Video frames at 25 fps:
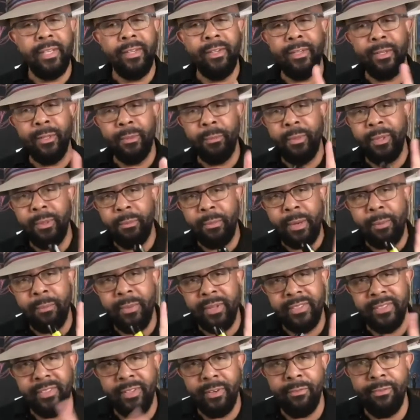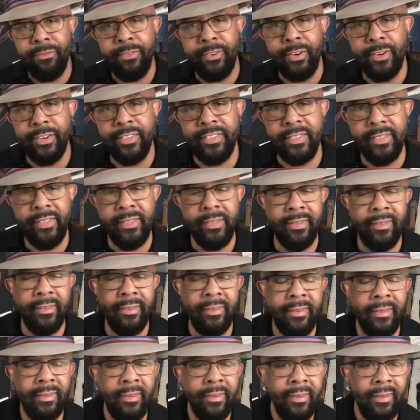you a little bit about myself first.
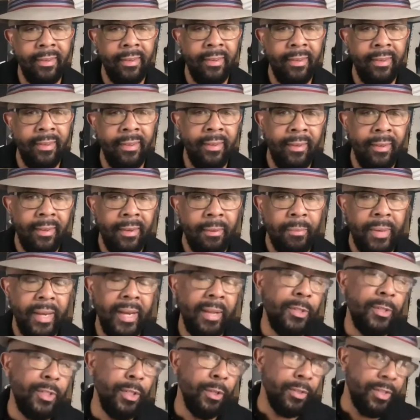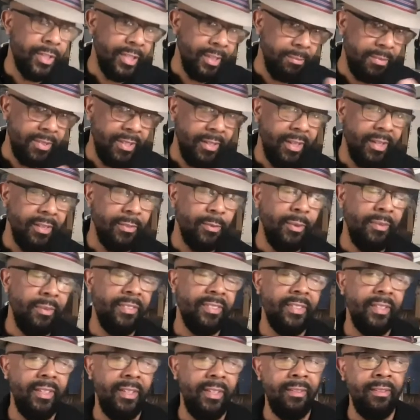My name is Joe Simpson, as we've
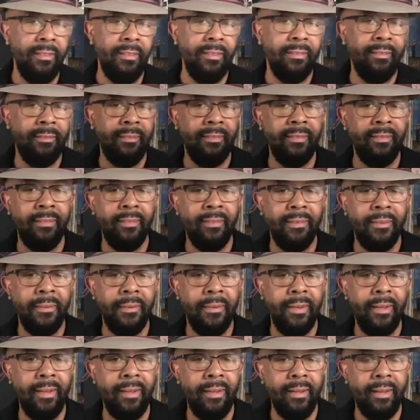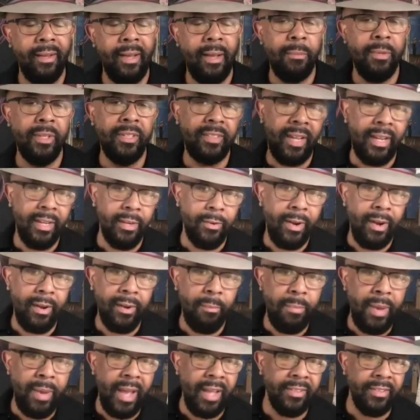seen. I'm a SiteGround
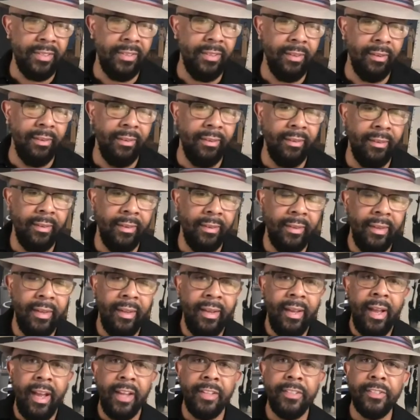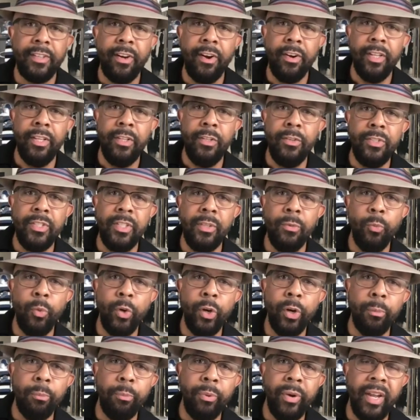ambassador. I started using
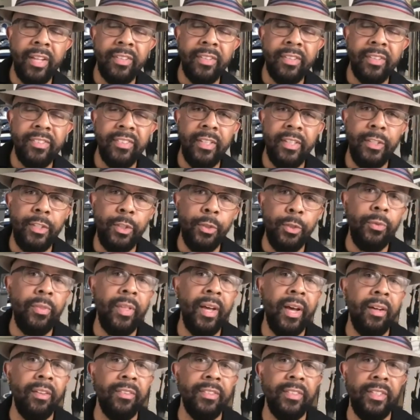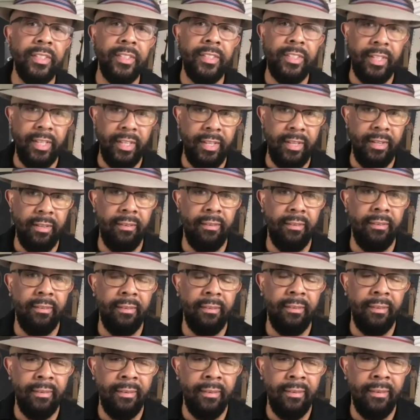WordPress in 2010.
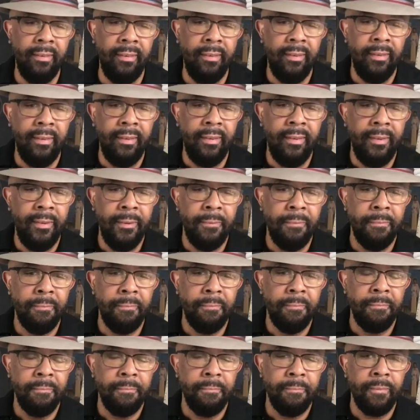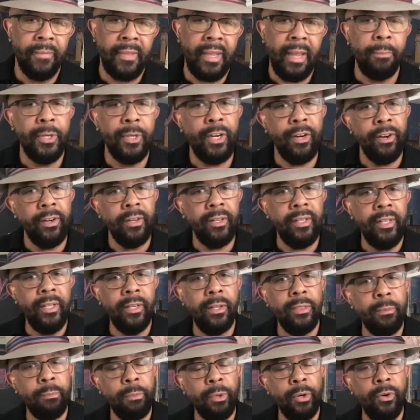I'm currently on the
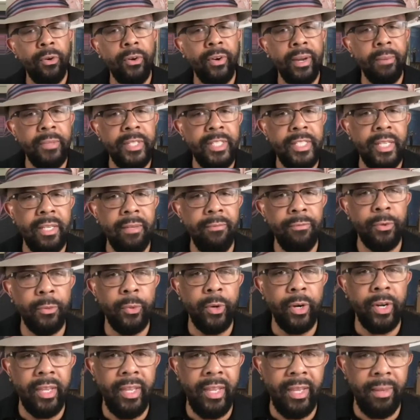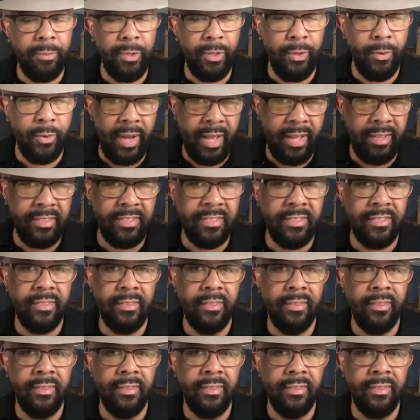programming team for WordCamp US.